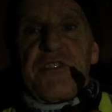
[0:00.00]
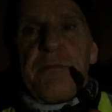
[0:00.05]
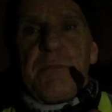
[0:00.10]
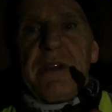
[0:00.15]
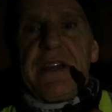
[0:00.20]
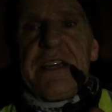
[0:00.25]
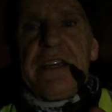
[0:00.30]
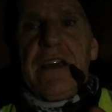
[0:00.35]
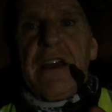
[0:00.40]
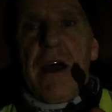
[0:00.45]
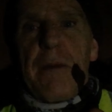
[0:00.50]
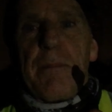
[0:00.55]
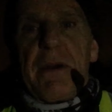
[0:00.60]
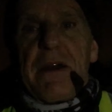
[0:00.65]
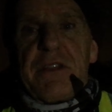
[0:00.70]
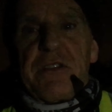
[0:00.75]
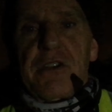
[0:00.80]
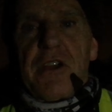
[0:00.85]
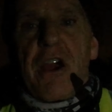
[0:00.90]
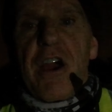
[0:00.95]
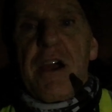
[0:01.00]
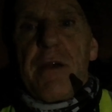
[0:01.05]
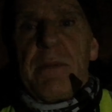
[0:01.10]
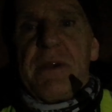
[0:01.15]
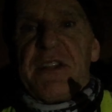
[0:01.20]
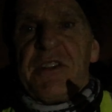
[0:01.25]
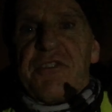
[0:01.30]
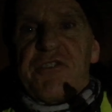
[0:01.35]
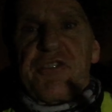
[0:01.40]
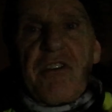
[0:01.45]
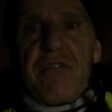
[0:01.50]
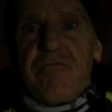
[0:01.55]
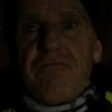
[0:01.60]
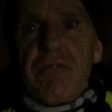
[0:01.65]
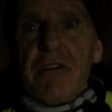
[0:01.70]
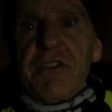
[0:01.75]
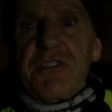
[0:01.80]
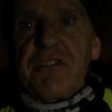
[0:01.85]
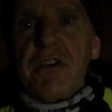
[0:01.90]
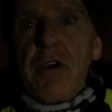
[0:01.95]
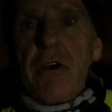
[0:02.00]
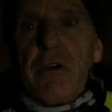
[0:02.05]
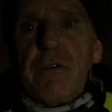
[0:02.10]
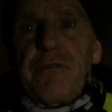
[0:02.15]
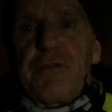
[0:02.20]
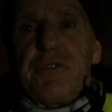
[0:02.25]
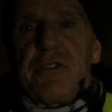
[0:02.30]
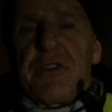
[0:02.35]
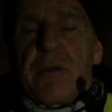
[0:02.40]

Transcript: to me about the Garmin, don't write it off,